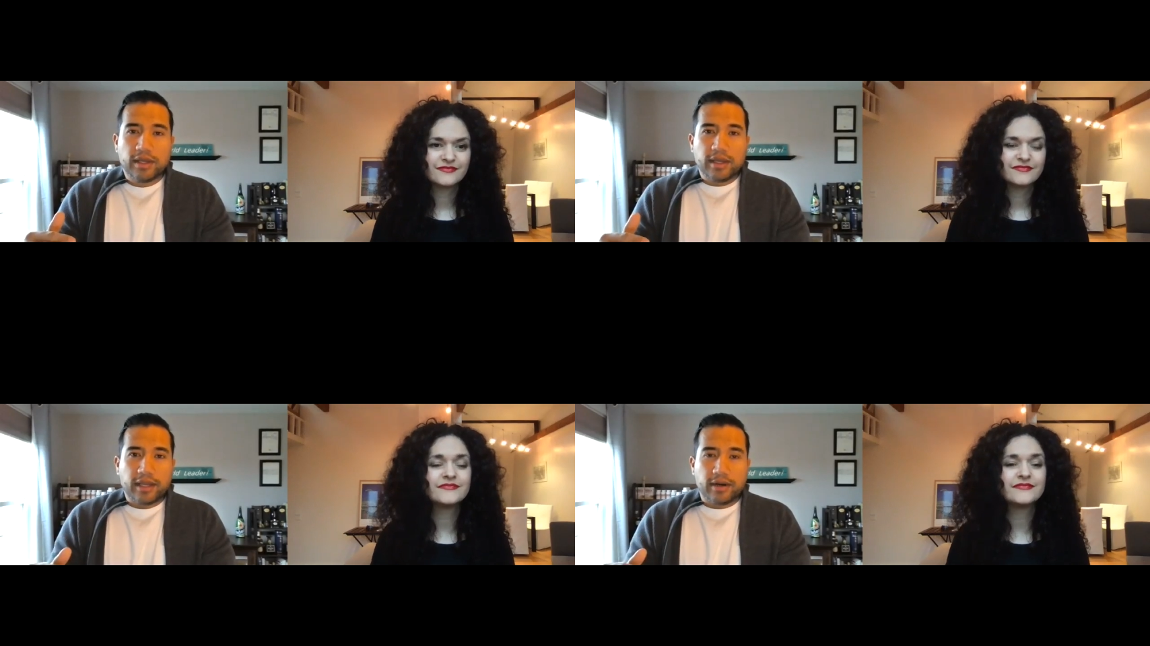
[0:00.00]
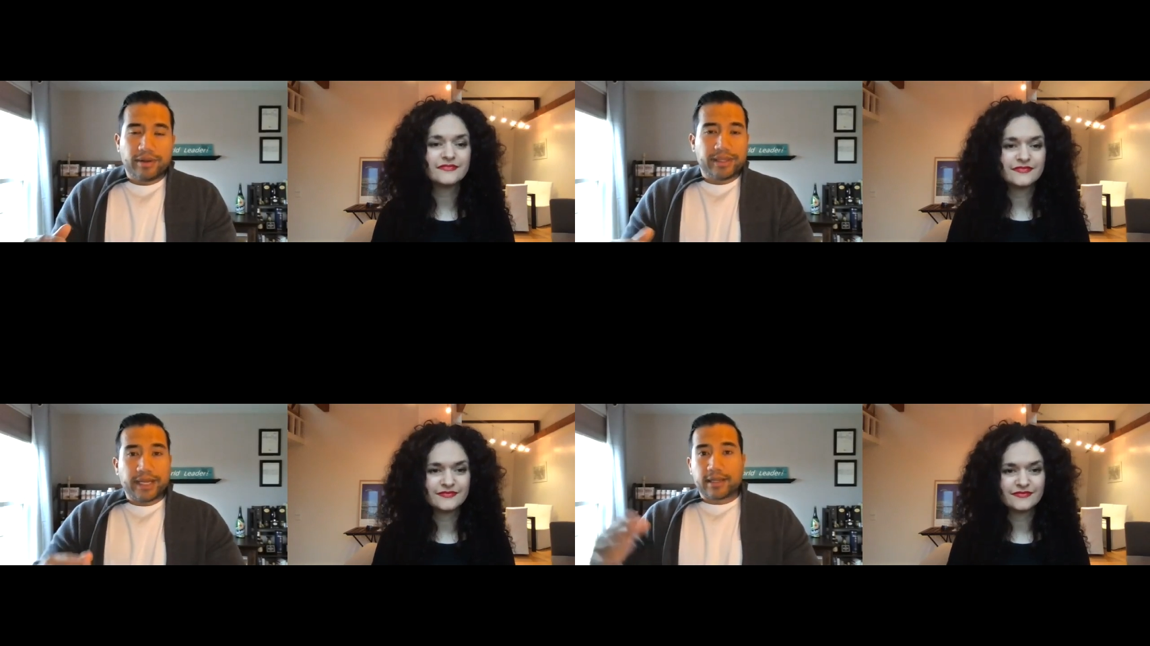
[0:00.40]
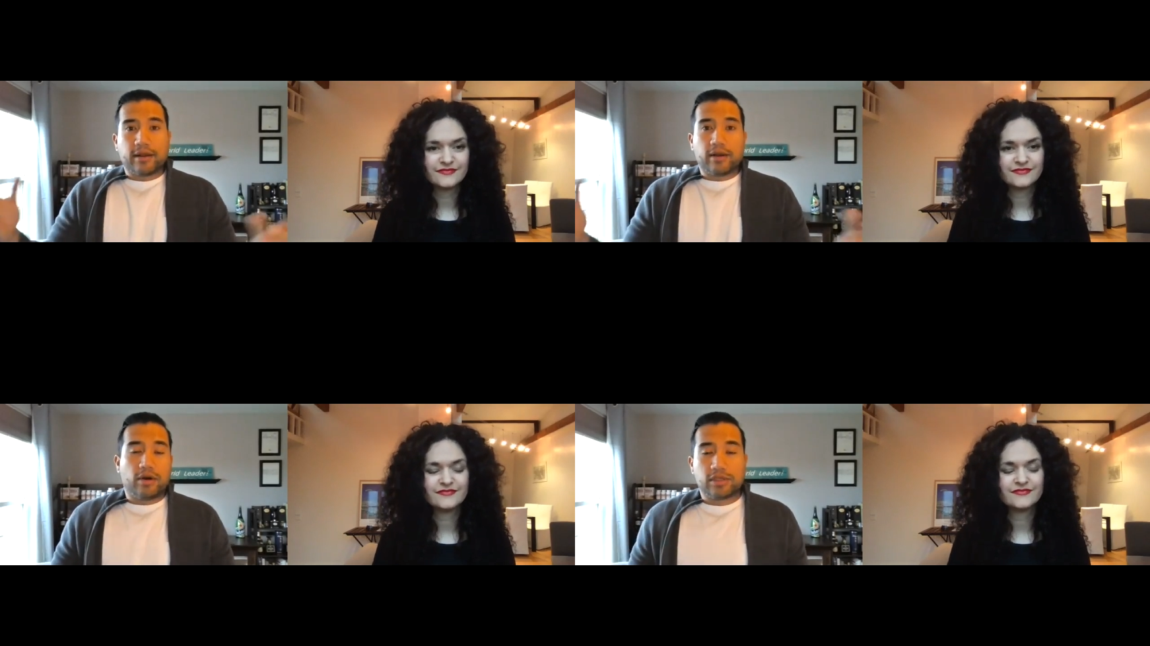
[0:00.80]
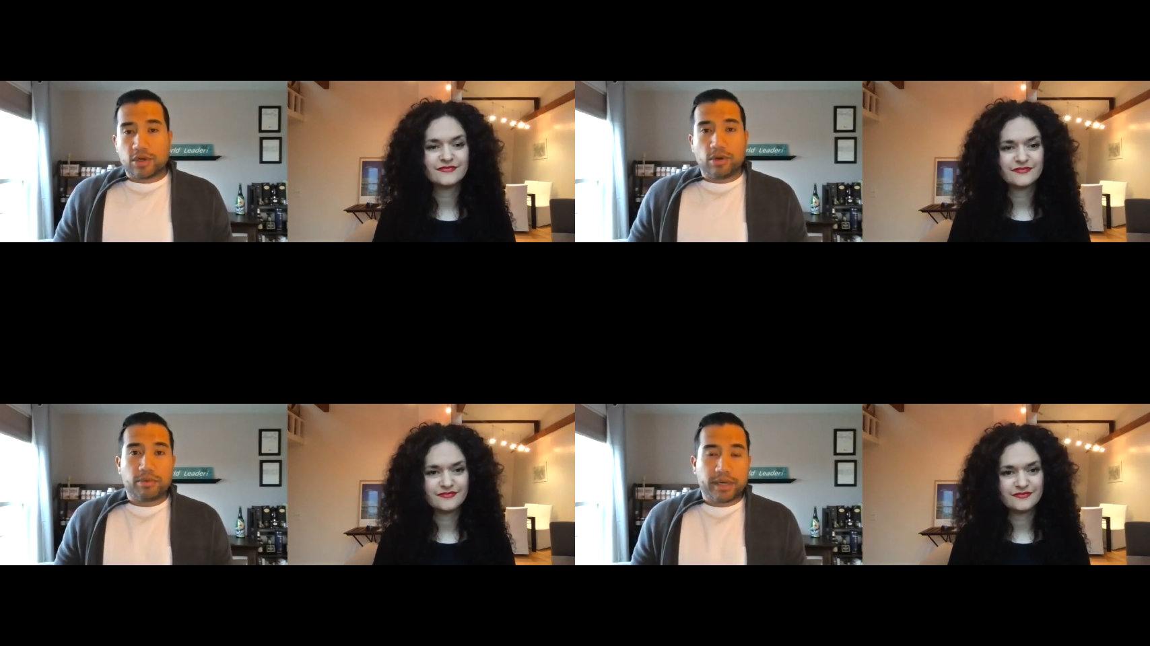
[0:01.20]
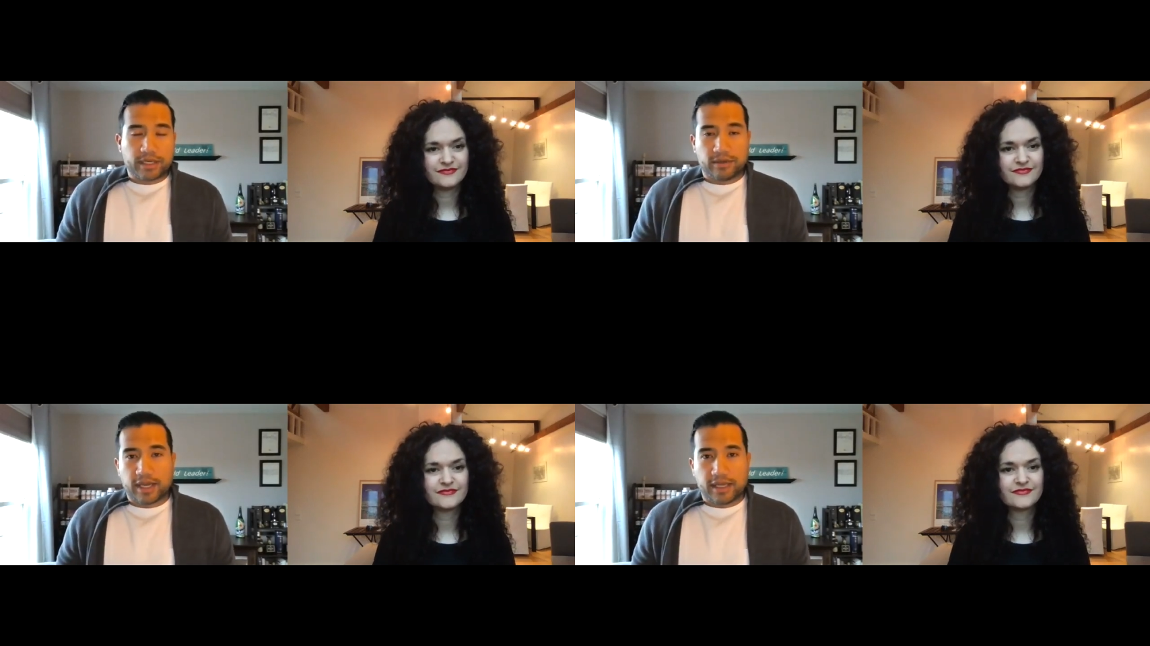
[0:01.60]
Speaker 1: Mm-hmm. You know, mm-hmm. and that cause
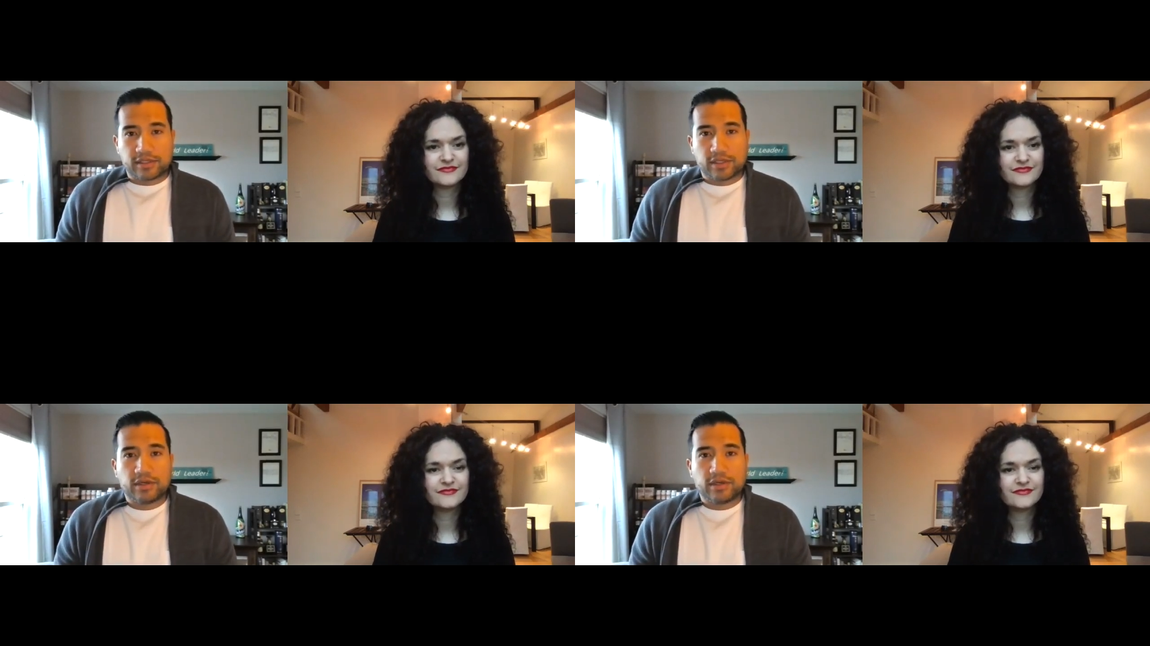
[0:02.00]
colorectal cancer.